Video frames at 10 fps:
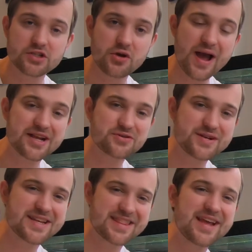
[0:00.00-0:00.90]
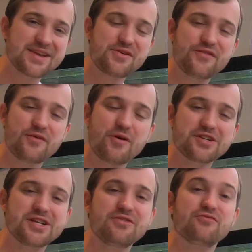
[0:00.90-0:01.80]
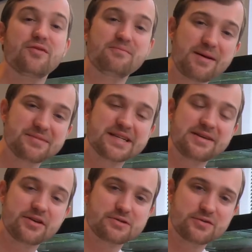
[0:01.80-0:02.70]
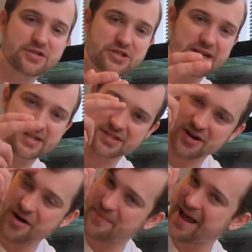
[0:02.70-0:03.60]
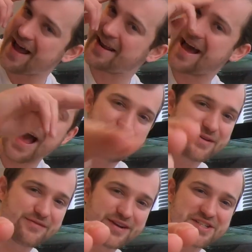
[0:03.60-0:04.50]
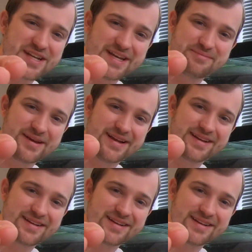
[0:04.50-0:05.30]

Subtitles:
So as always, thank you all for watching. Remember to keep those water changes up, and happy fish keeping.